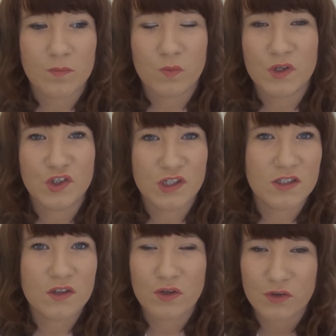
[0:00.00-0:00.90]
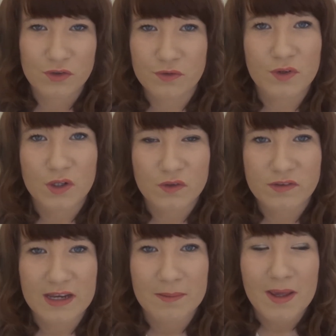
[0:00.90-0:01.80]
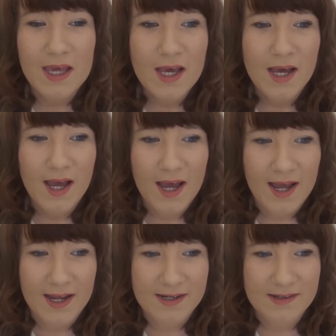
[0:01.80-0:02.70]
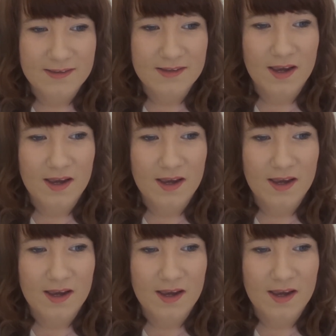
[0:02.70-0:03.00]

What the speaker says: which she couldn't do for a long time. And